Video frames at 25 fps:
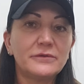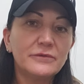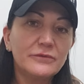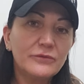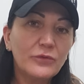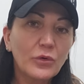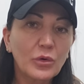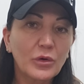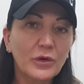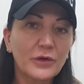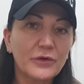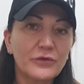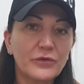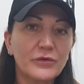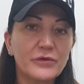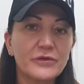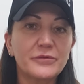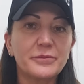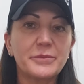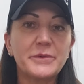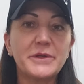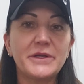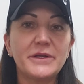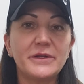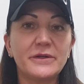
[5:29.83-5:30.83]
400
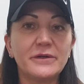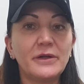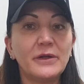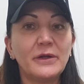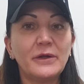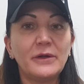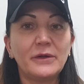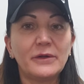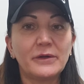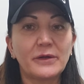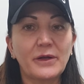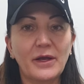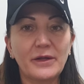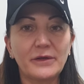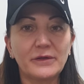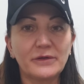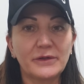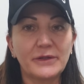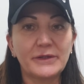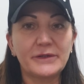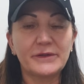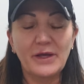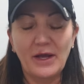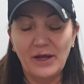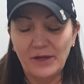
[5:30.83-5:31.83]
speed, kind of
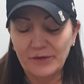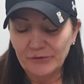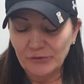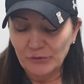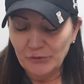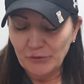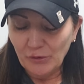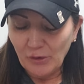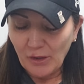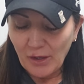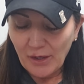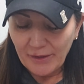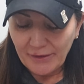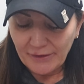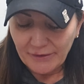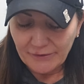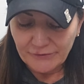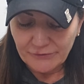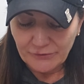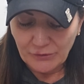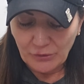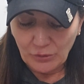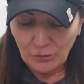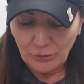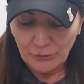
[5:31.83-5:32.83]
like that. So your
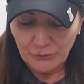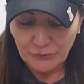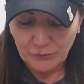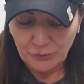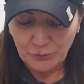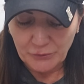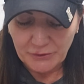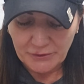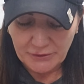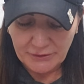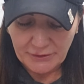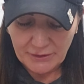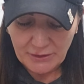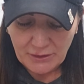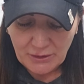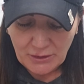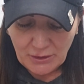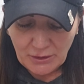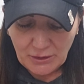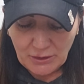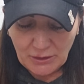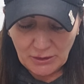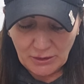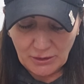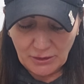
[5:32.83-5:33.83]
ISO is really
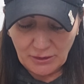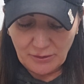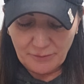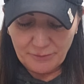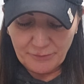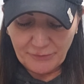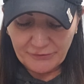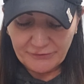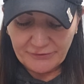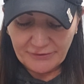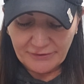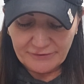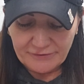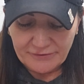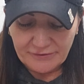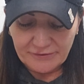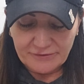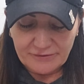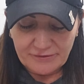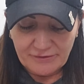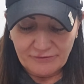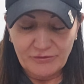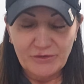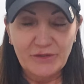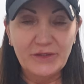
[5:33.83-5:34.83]
the
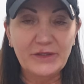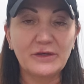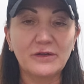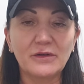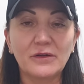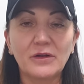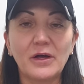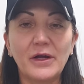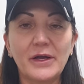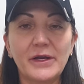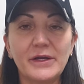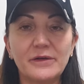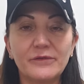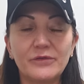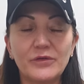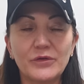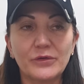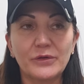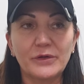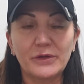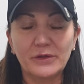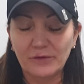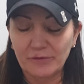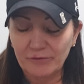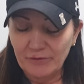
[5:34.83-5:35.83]
sensitivity to light. If you
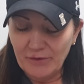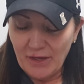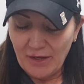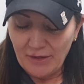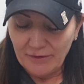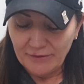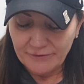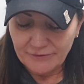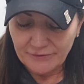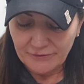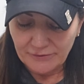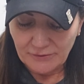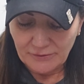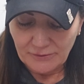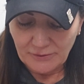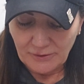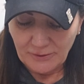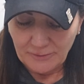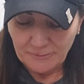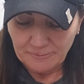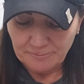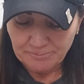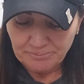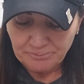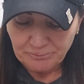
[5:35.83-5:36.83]
think of that,
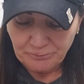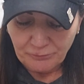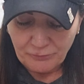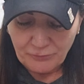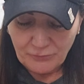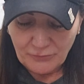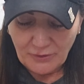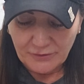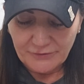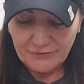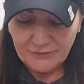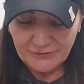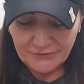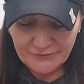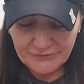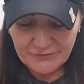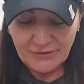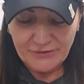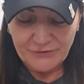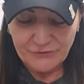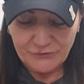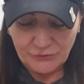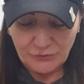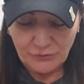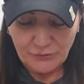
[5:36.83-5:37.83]
it's a
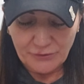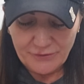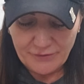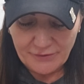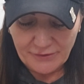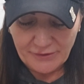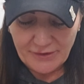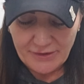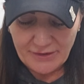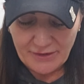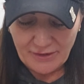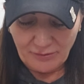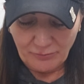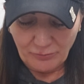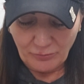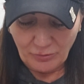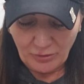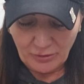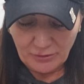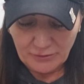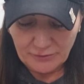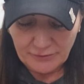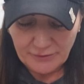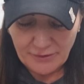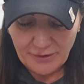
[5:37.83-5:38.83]
sensor in the
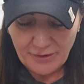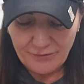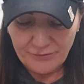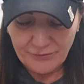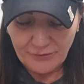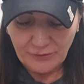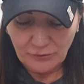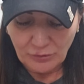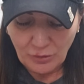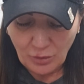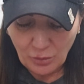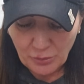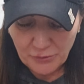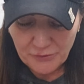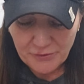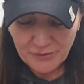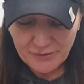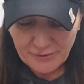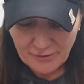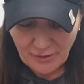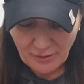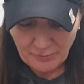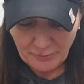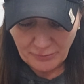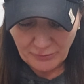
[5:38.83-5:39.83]
camera, and the lower the
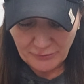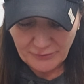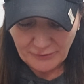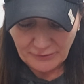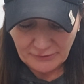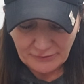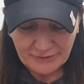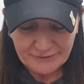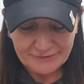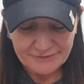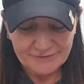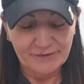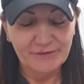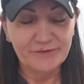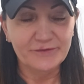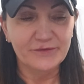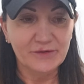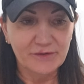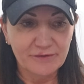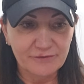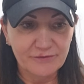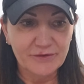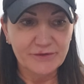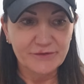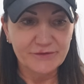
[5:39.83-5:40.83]
number, the less
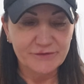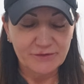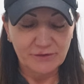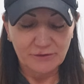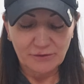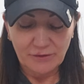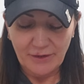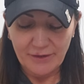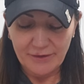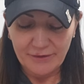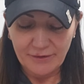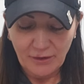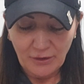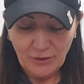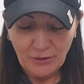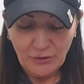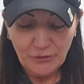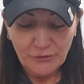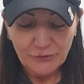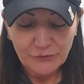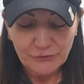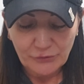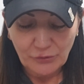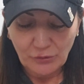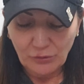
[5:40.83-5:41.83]
sensitive it is to light.
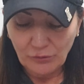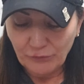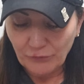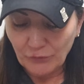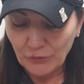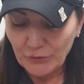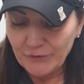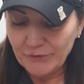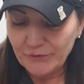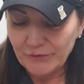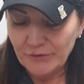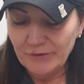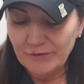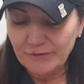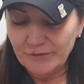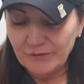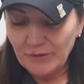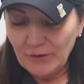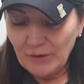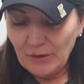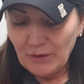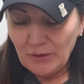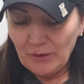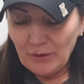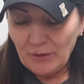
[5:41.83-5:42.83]
So for instance,
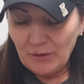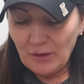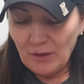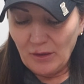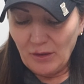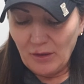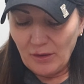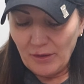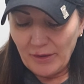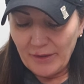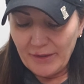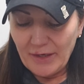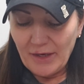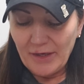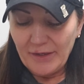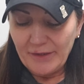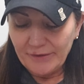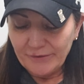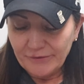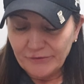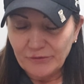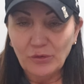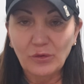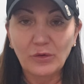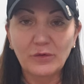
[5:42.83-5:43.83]
an
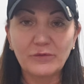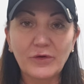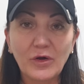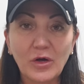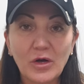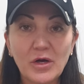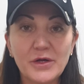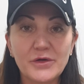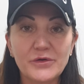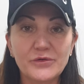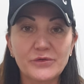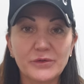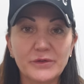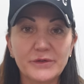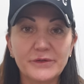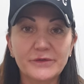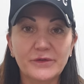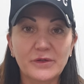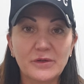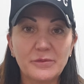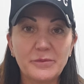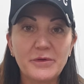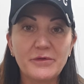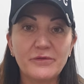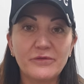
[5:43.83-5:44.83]
ISO of 100 is
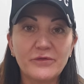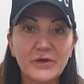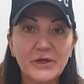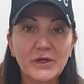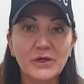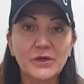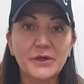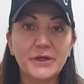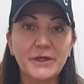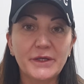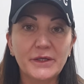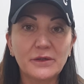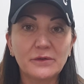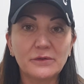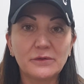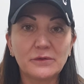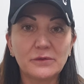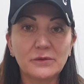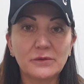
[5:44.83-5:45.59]
going to be very